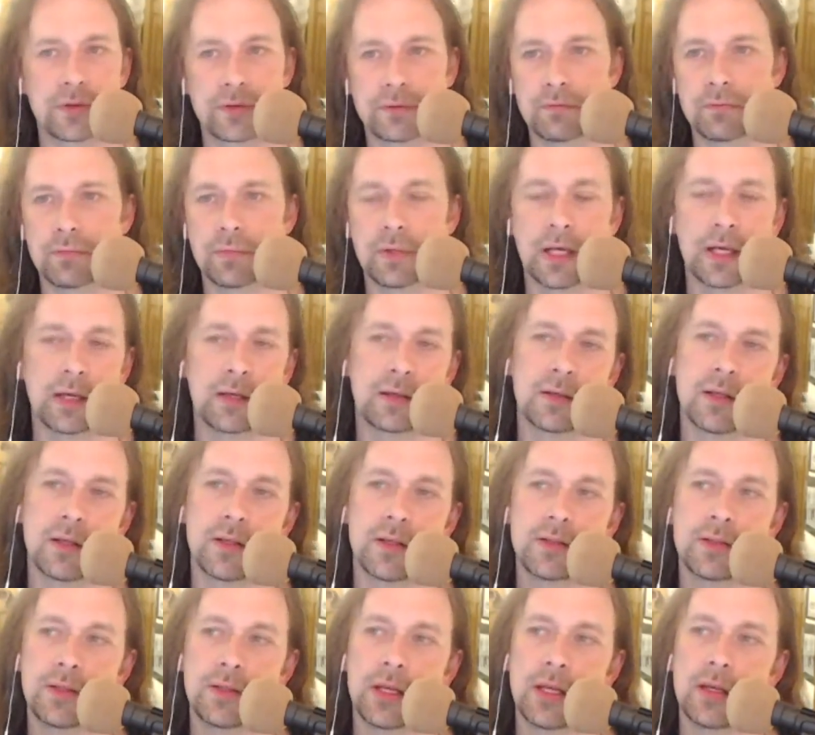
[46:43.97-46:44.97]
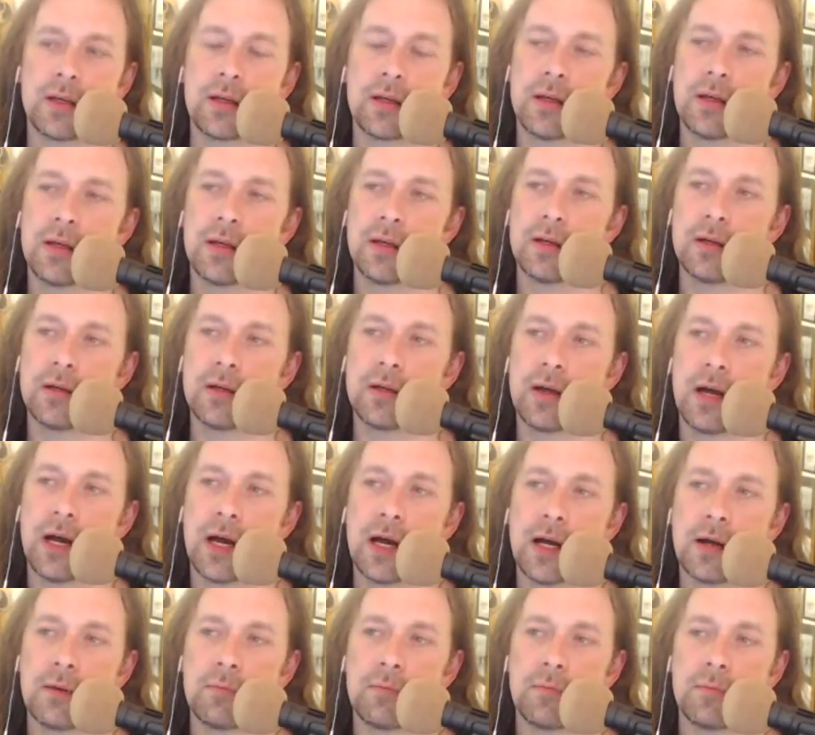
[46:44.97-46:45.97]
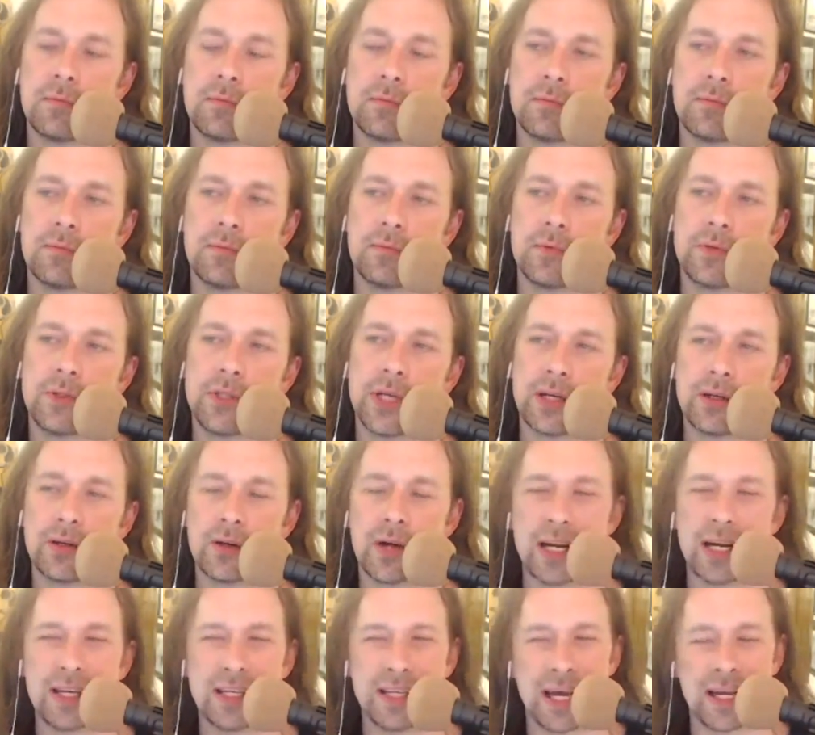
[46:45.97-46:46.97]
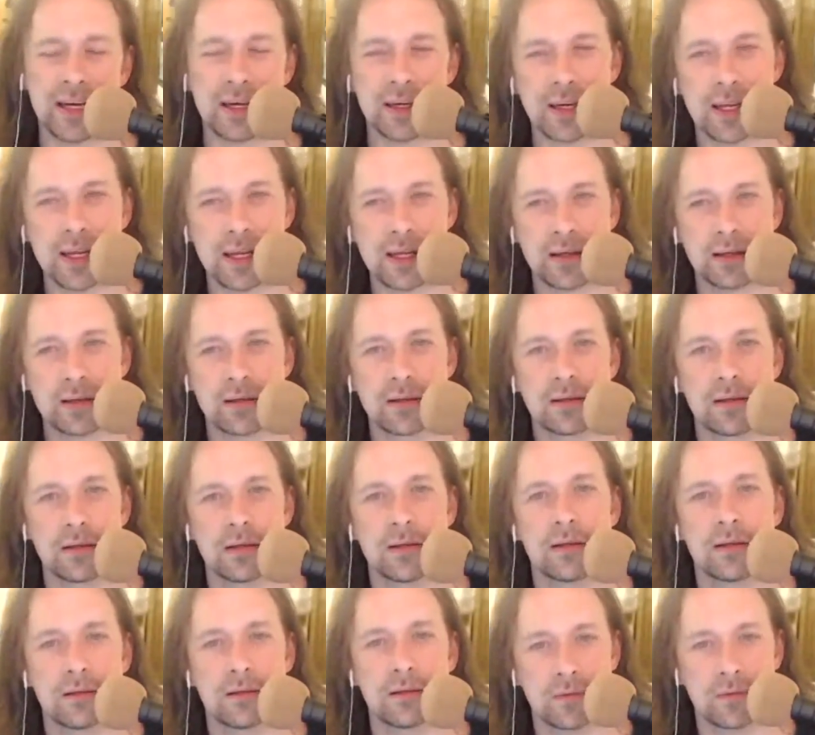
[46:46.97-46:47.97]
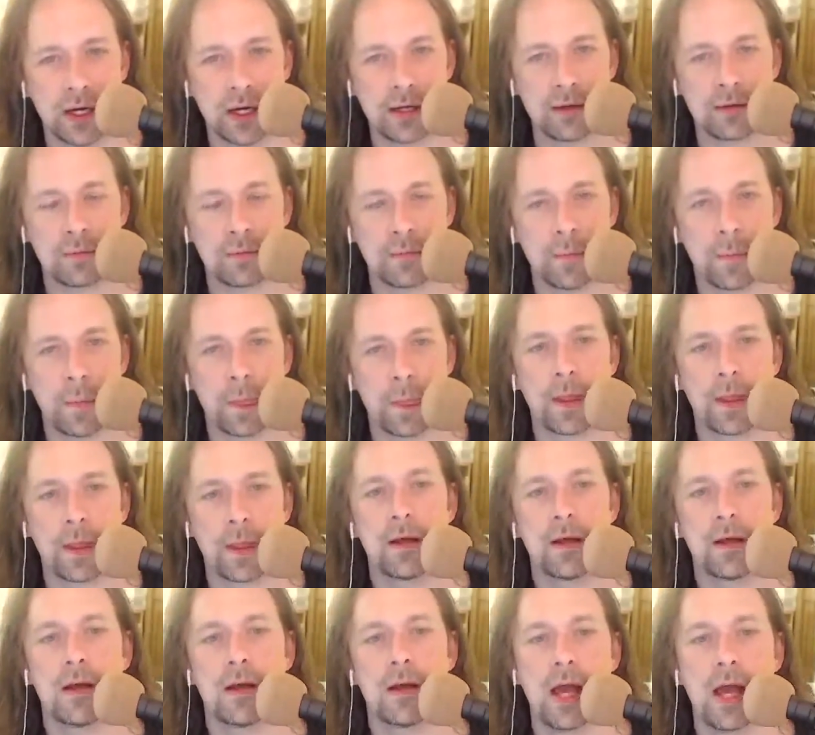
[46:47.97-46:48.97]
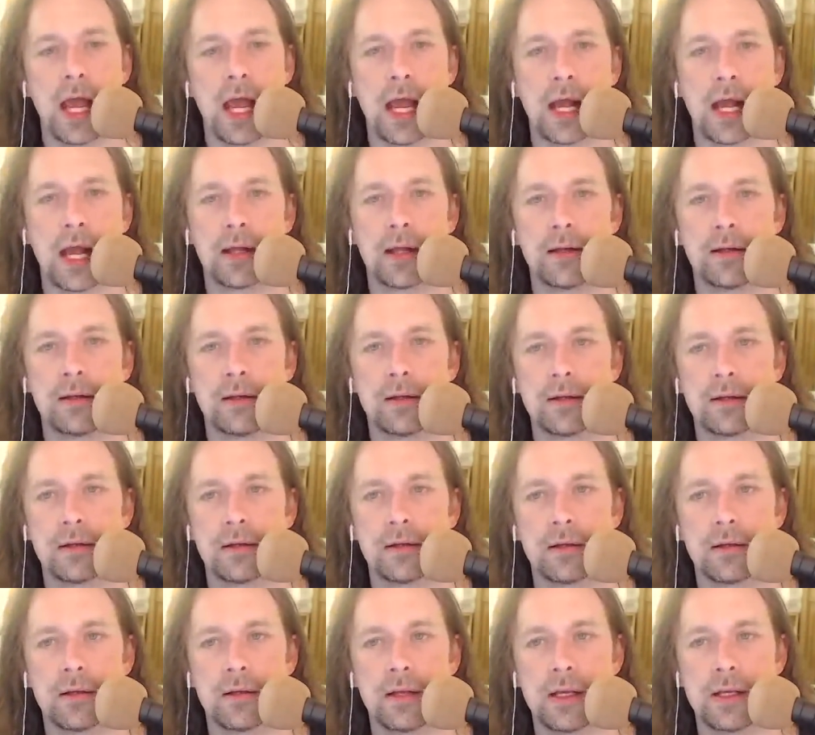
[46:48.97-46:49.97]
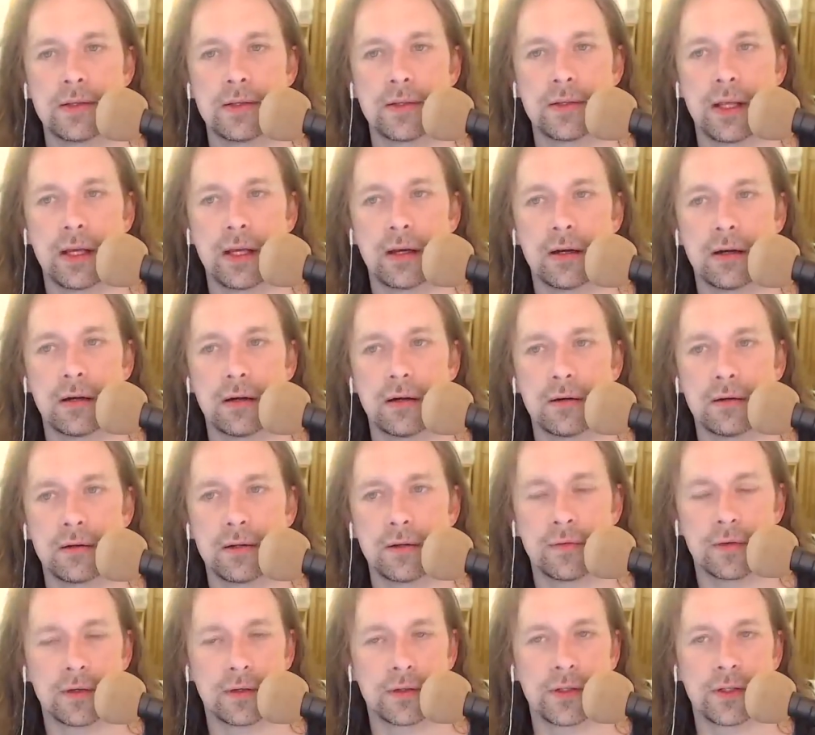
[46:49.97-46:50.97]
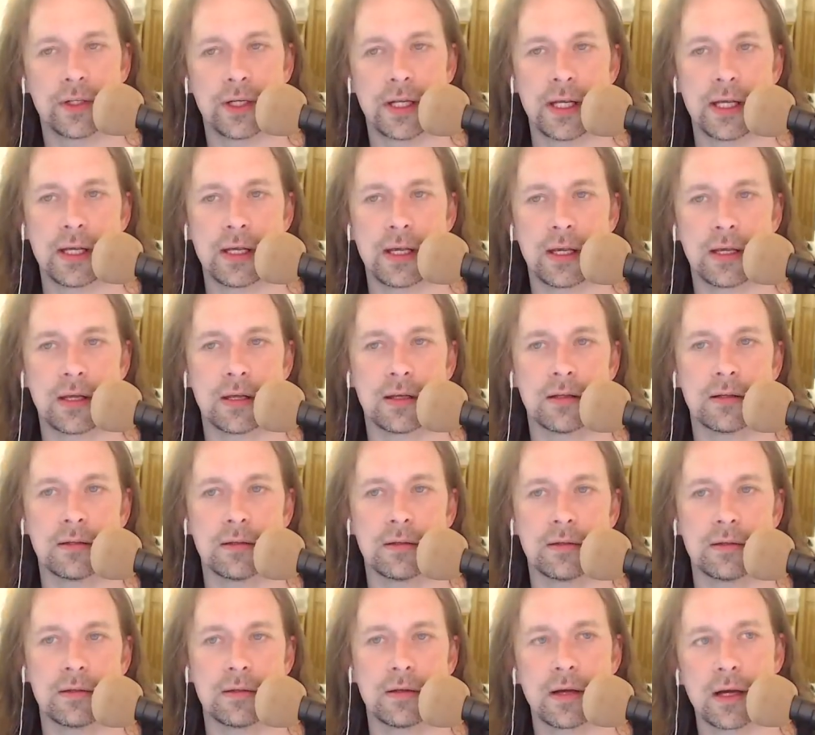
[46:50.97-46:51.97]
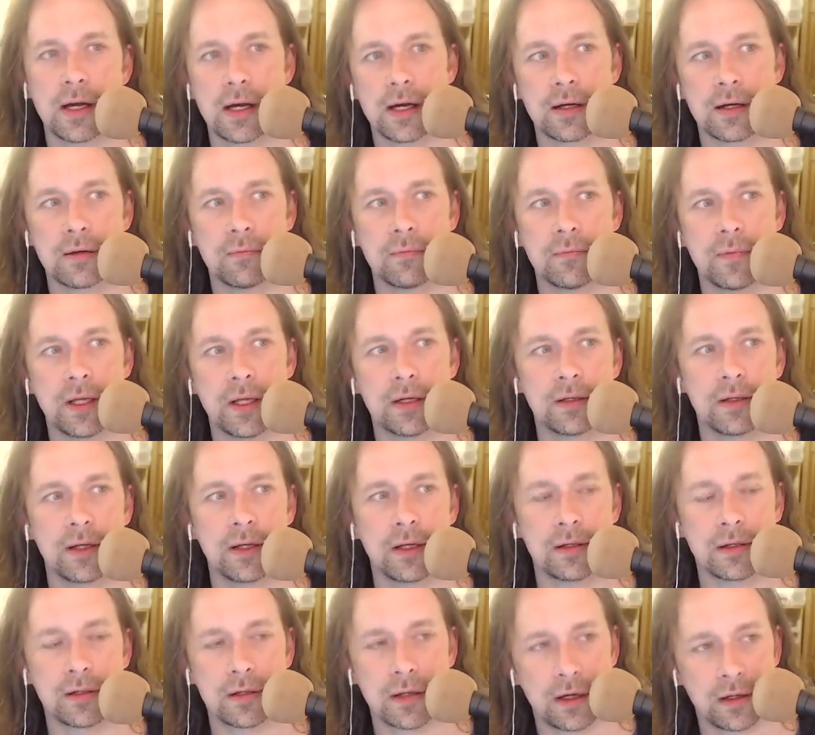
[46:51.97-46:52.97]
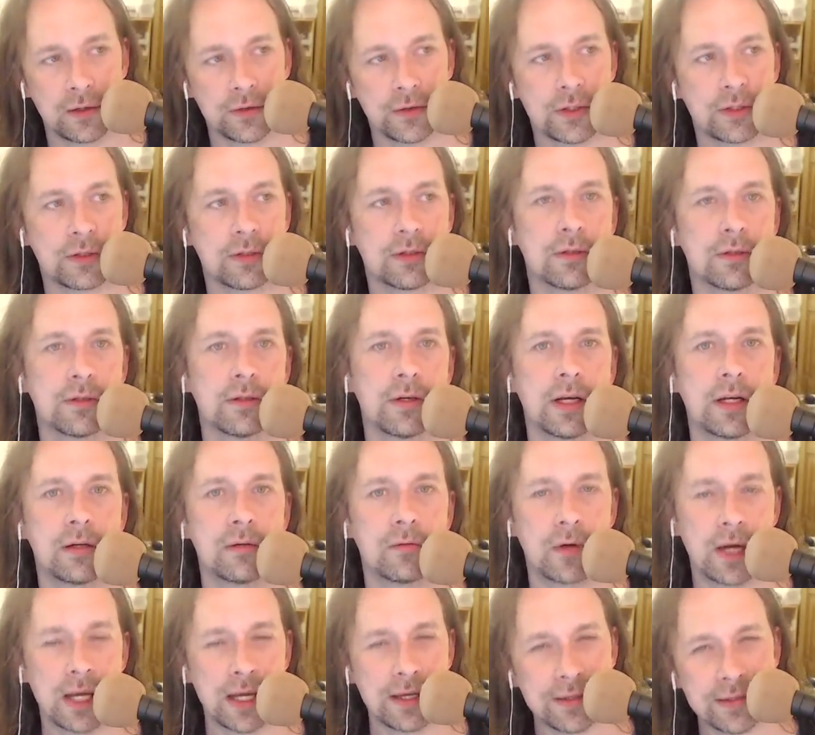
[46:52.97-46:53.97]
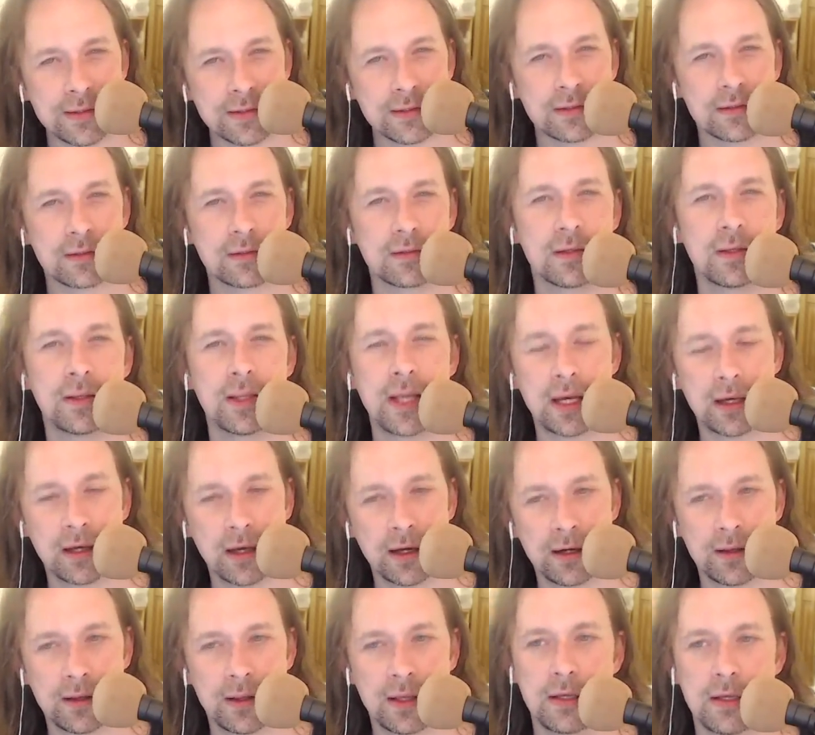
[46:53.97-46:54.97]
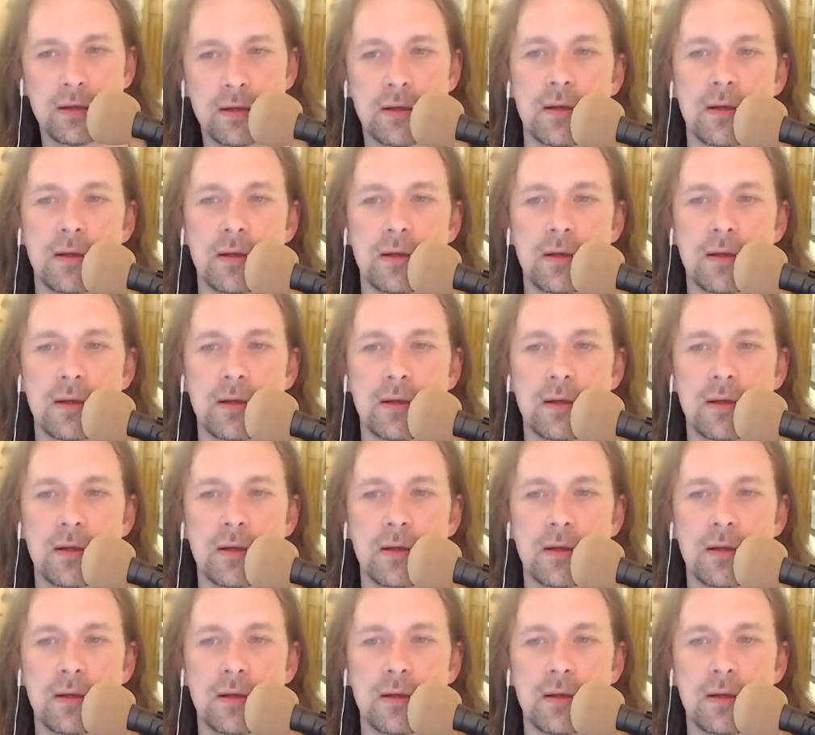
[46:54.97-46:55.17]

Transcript: like let's see um, gender identity, right? And is there diversity in um, in in culture and race and that kind of thing?